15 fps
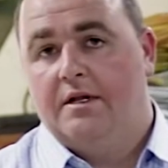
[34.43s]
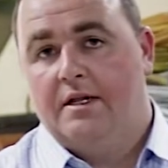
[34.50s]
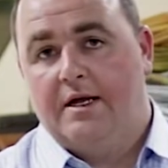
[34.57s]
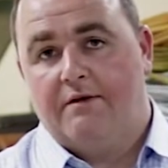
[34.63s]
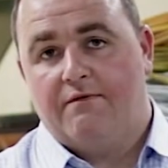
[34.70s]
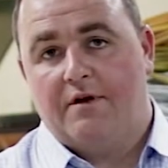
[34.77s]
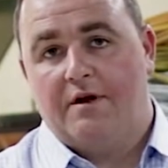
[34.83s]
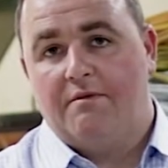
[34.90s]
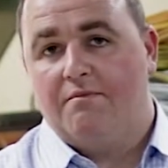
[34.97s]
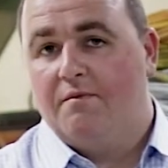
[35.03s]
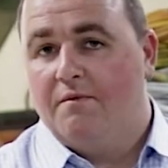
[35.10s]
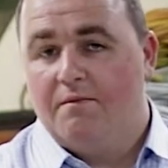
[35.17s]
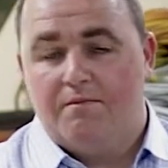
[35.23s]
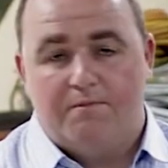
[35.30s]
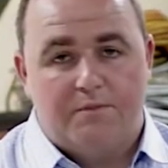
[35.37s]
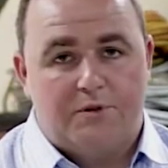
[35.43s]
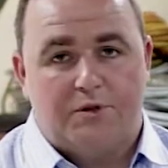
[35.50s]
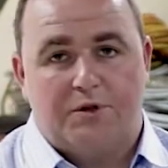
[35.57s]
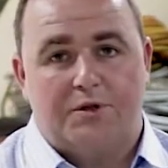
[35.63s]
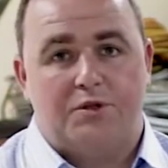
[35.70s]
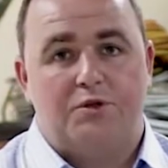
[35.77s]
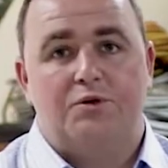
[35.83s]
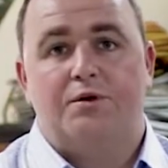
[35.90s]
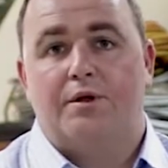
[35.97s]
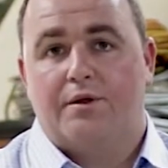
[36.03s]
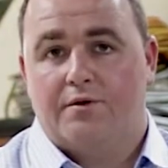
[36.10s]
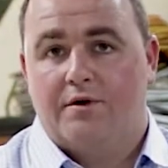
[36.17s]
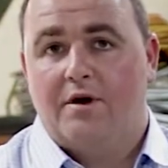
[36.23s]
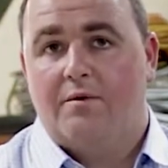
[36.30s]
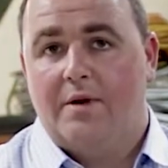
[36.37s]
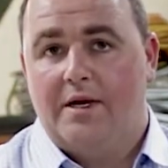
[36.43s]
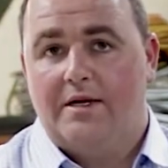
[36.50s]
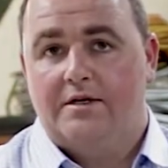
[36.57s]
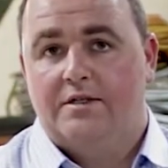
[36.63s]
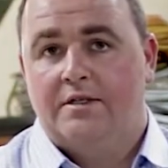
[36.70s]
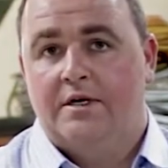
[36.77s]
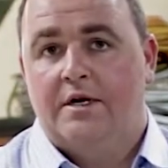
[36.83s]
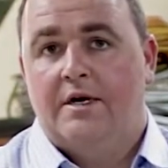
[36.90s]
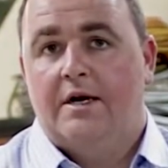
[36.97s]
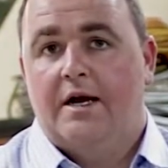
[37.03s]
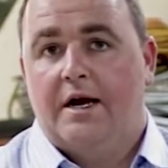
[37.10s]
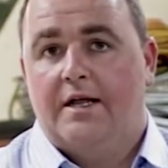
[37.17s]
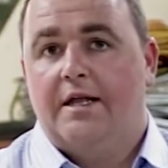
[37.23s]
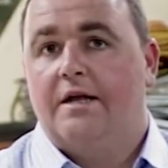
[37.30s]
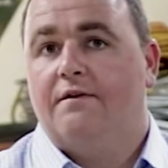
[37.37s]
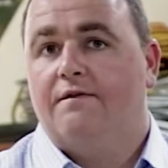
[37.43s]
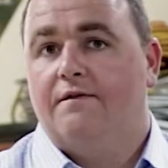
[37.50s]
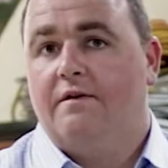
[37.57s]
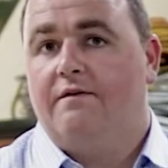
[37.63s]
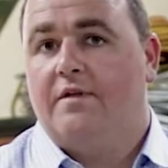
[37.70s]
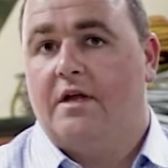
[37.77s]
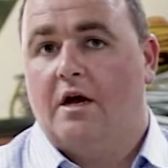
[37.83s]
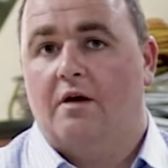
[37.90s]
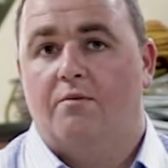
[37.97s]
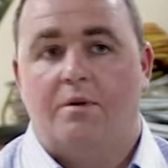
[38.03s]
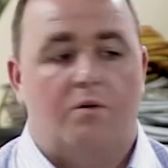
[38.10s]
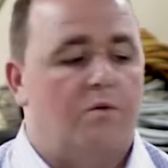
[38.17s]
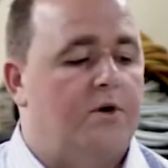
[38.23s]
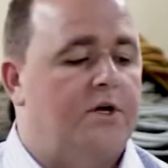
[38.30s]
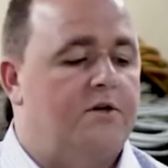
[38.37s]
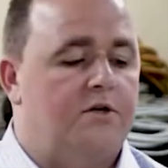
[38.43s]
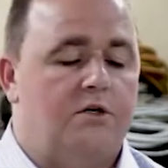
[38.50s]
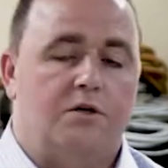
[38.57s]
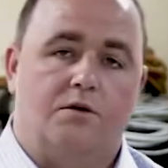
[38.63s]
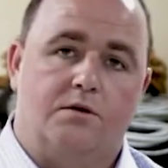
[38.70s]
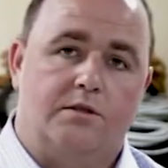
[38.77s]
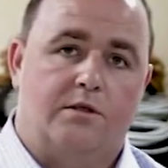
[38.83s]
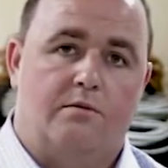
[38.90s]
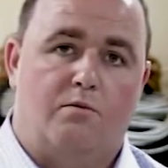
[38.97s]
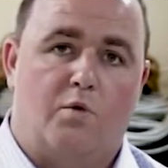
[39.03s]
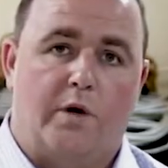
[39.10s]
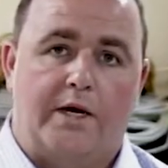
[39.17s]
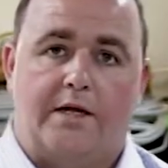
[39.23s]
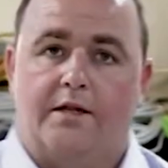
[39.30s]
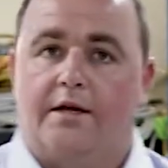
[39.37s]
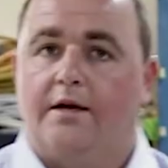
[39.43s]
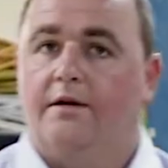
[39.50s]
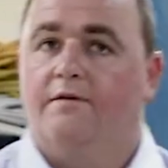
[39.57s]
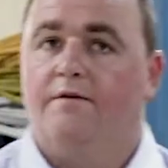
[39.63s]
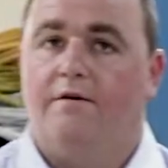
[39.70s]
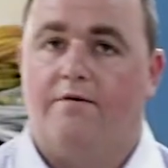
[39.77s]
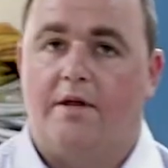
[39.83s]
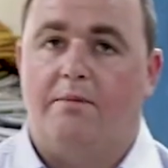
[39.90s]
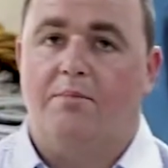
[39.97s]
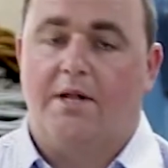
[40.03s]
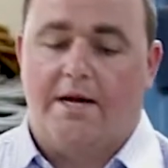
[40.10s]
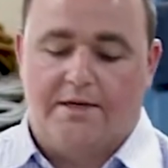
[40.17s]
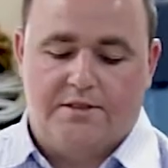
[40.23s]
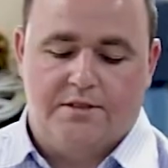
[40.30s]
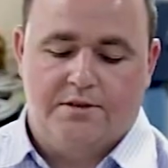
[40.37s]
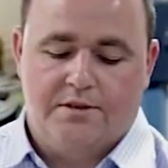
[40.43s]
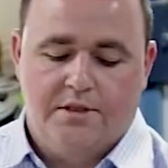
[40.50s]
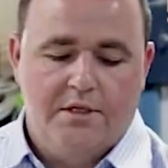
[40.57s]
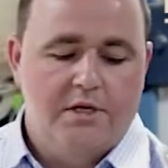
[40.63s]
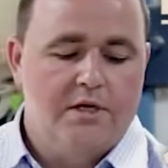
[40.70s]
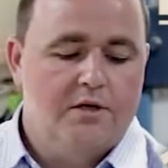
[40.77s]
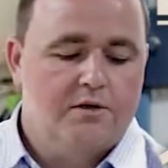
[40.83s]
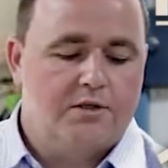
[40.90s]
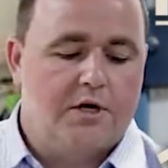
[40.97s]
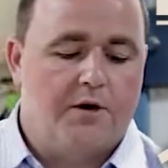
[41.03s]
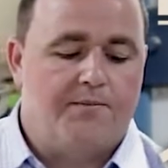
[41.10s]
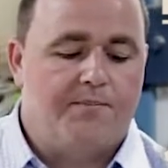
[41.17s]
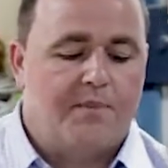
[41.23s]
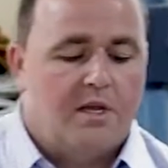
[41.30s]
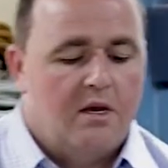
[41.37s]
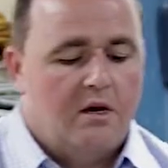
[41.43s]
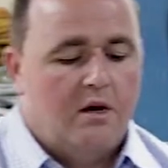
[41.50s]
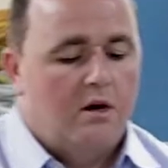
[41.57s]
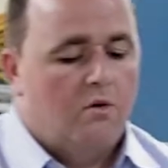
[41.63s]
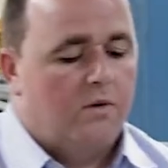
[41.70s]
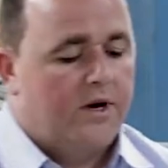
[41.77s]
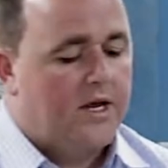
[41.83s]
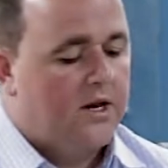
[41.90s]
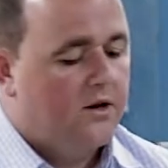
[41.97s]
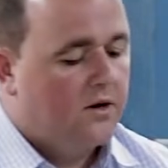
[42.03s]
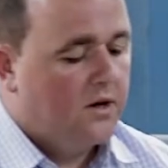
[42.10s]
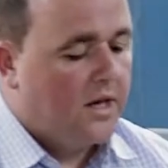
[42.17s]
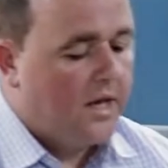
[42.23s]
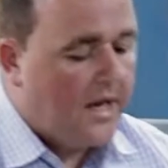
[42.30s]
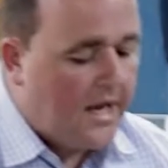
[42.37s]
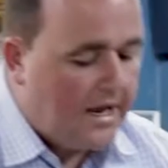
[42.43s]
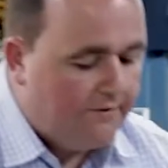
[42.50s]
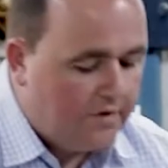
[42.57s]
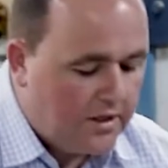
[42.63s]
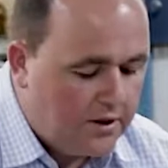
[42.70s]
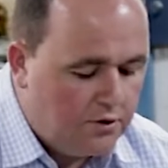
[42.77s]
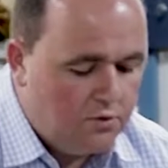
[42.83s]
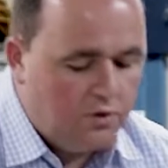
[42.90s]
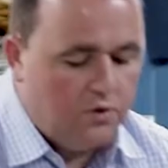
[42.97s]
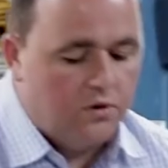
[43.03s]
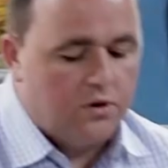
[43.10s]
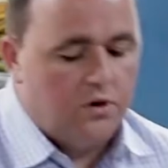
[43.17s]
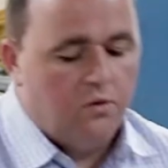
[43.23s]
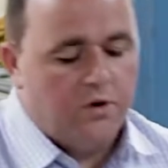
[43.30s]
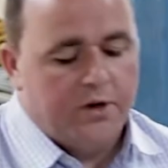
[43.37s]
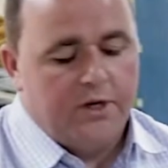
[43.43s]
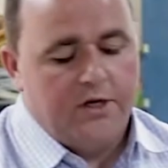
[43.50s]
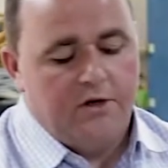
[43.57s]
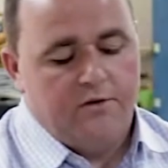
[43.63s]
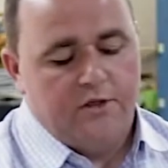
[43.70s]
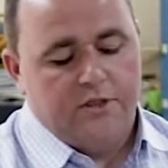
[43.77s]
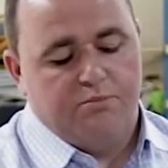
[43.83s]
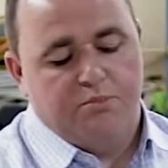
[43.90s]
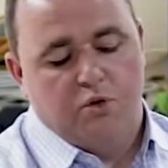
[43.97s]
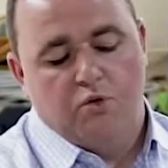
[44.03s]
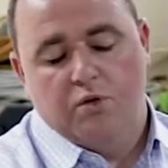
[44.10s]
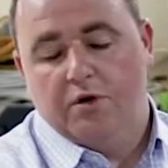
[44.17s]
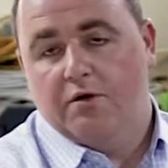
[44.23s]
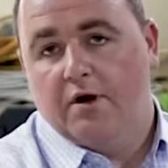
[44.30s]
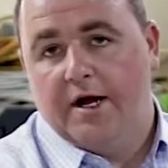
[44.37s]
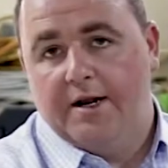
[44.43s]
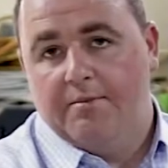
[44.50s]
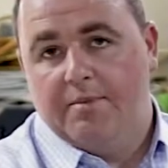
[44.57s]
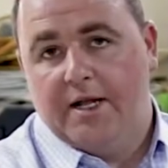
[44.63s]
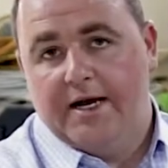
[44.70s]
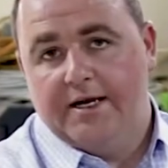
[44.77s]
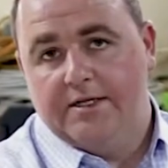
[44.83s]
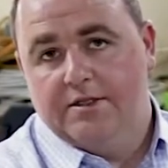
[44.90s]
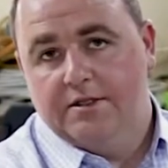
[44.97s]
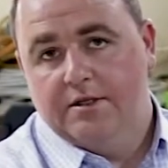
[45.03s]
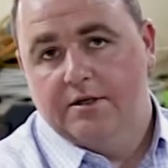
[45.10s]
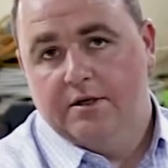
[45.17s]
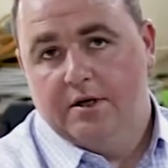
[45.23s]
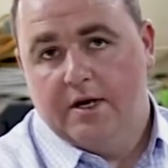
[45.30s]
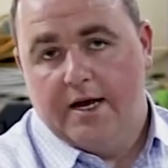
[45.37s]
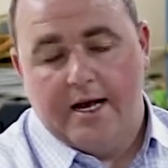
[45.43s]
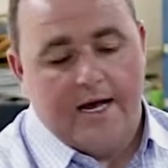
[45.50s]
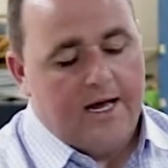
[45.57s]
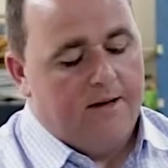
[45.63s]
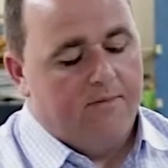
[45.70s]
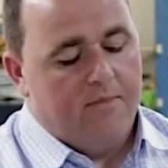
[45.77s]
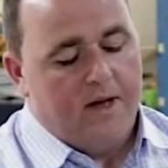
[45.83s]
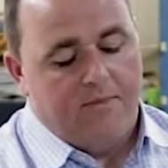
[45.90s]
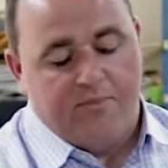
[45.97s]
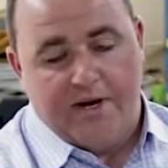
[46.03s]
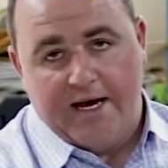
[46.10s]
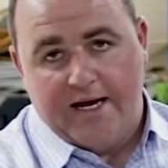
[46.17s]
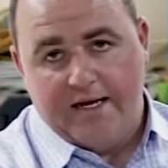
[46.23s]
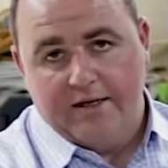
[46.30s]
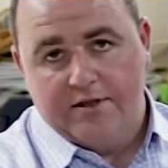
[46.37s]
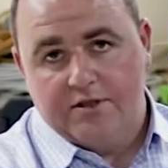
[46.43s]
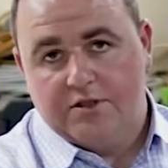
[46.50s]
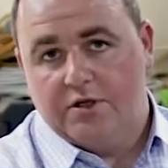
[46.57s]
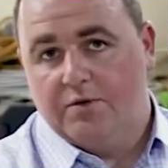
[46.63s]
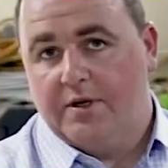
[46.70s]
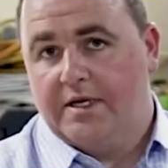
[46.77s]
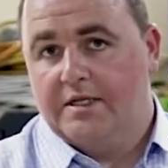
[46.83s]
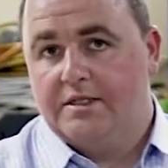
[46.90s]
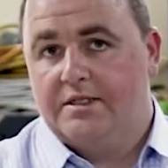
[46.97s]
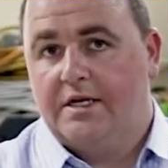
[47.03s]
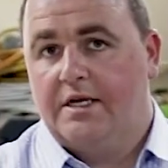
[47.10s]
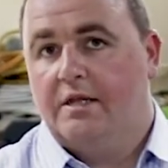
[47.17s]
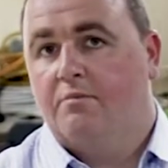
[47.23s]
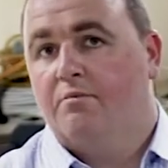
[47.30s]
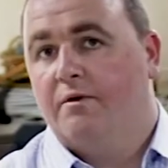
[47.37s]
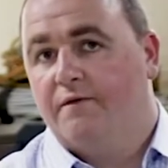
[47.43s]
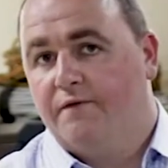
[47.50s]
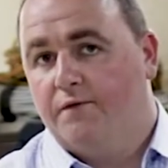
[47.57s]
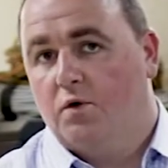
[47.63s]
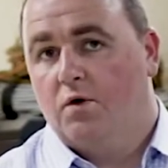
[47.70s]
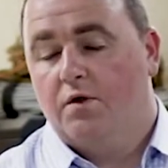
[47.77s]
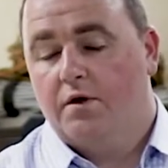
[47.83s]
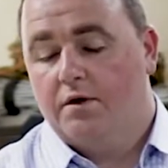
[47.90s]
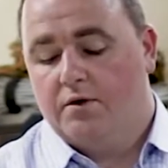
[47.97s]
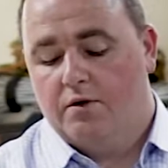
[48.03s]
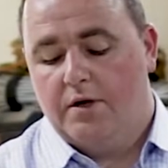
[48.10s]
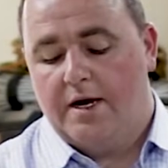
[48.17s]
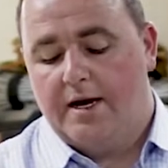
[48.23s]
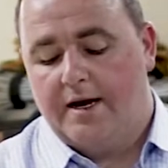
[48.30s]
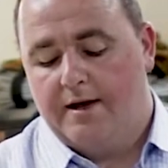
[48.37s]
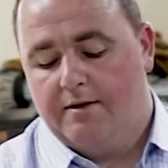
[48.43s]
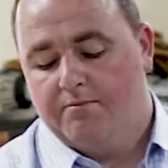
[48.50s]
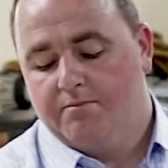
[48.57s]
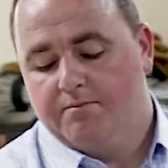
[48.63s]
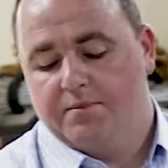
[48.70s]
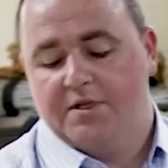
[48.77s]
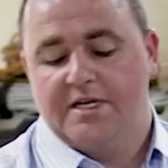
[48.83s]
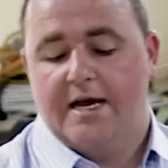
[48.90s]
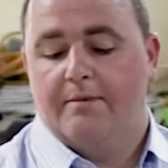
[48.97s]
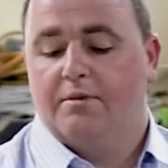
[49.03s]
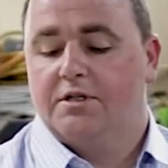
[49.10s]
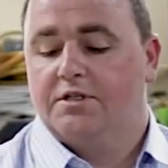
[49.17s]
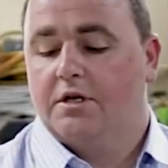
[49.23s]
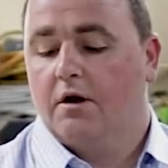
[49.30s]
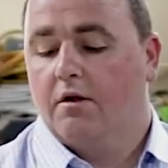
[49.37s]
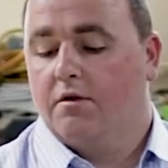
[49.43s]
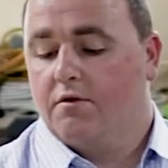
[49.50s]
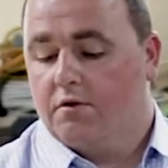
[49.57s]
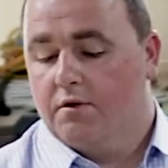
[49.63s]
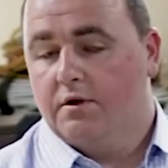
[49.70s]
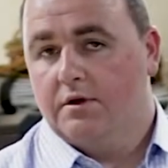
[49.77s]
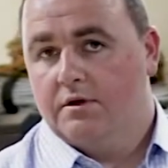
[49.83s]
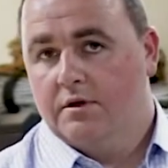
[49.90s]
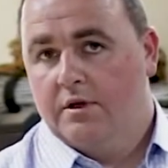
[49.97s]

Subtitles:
every sort of 2 to 3 weeks, and then 50 I'd be wanting to use them weekly, 50 plus. So we're gonna have a little look. What I'm gonna do is pull the grinder blades apart so we can see them before the tablets go through,